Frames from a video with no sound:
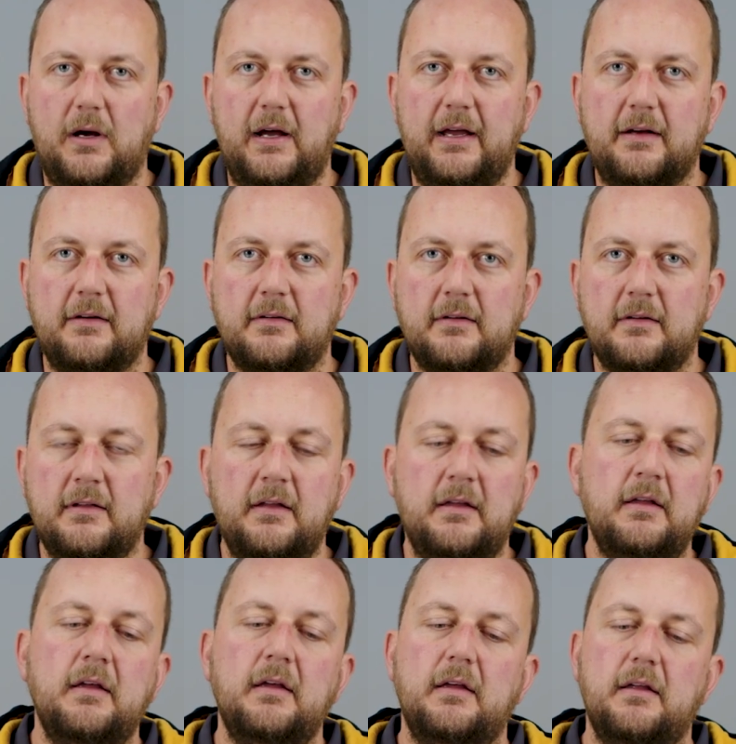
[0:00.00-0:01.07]
wire.
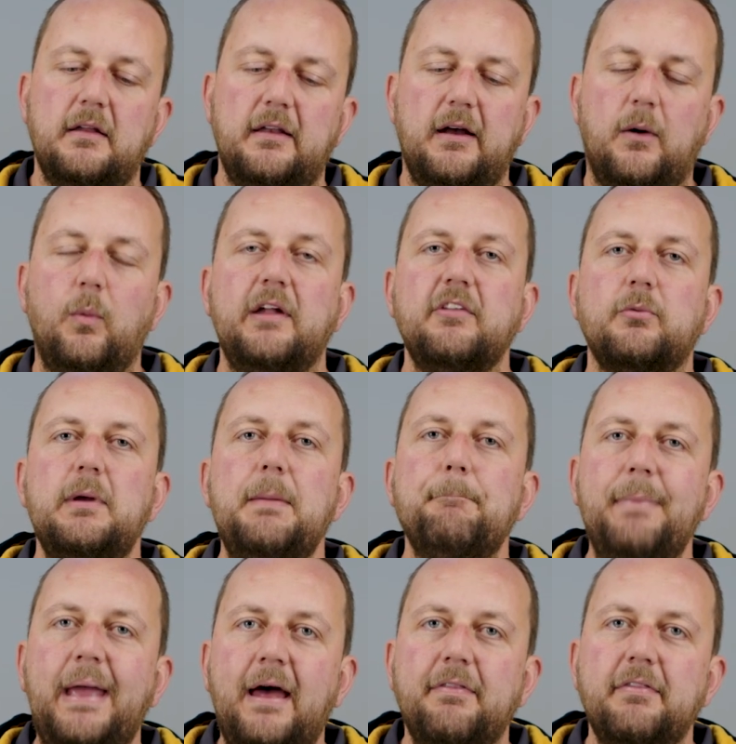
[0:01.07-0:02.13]
Now, once we
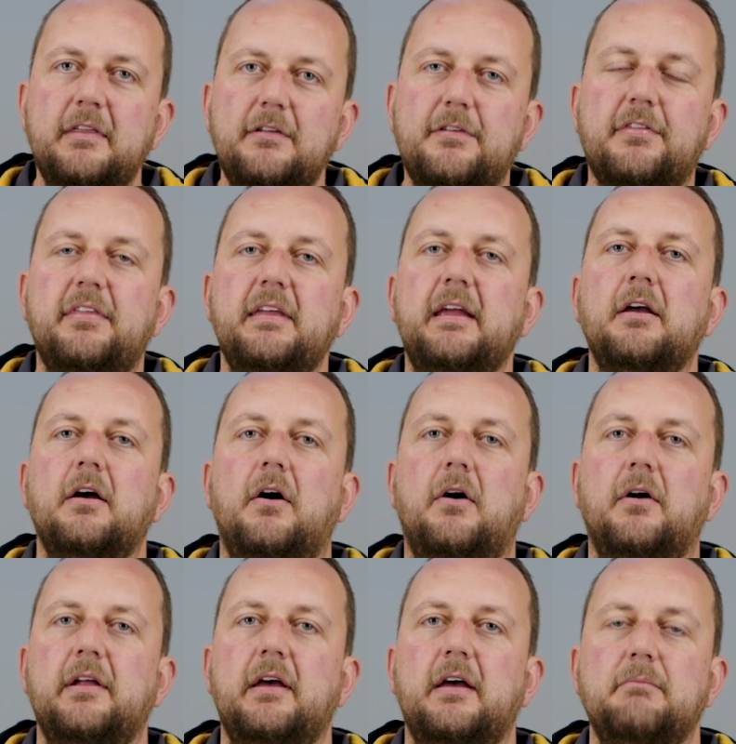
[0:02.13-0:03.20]
mount this thing
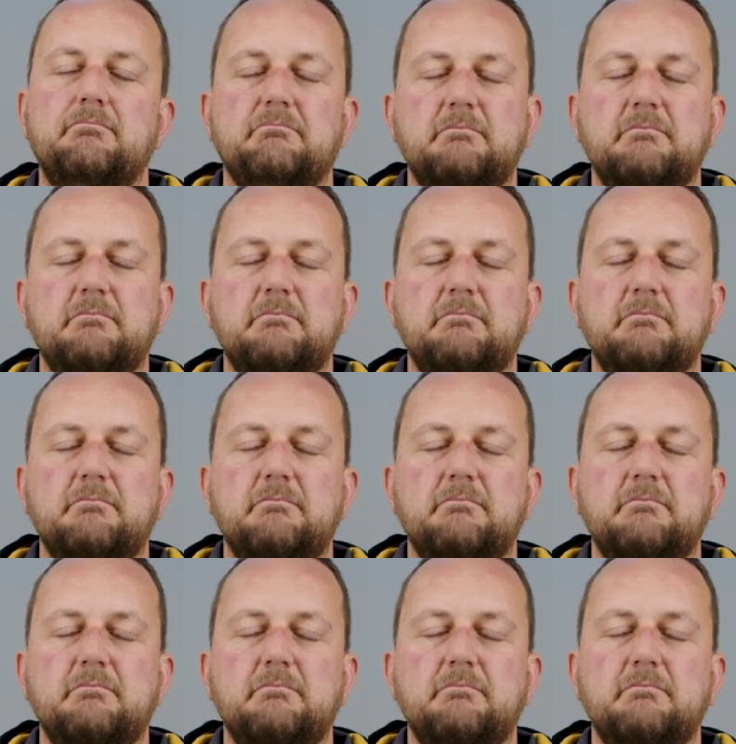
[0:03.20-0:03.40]
on a,